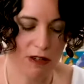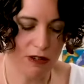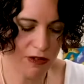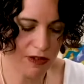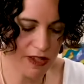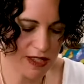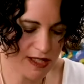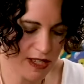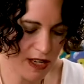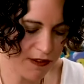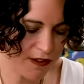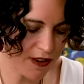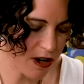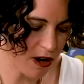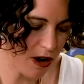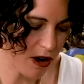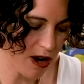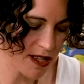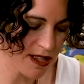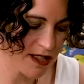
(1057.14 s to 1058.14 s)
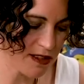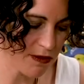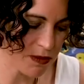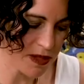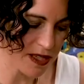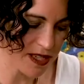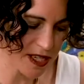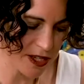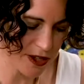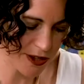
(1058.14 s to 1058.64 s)
there's different kinds of
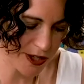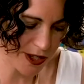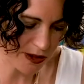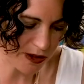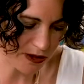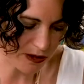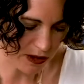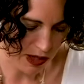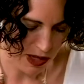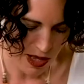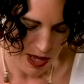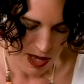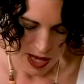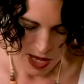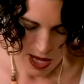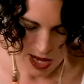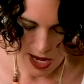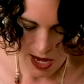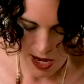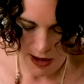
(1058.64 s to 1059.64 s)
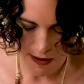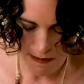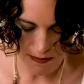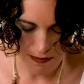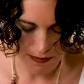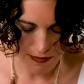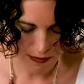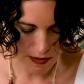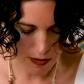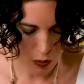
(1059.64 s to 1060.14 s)
material
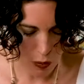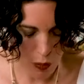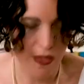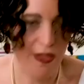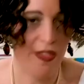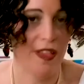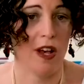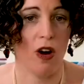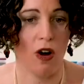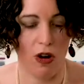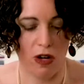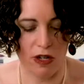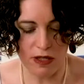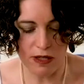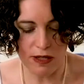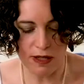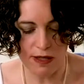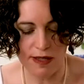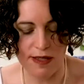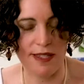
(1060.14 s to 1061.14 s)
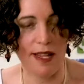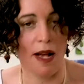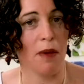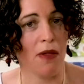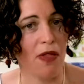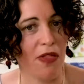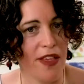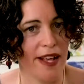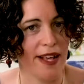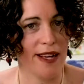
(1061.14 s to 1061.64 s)
with the cotton. Some are
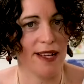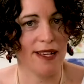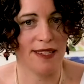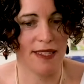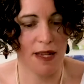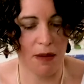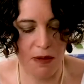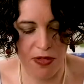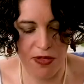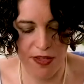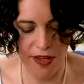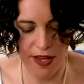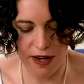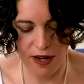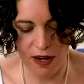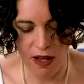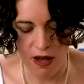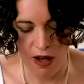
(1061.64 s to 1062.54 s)
thicker, some are thin.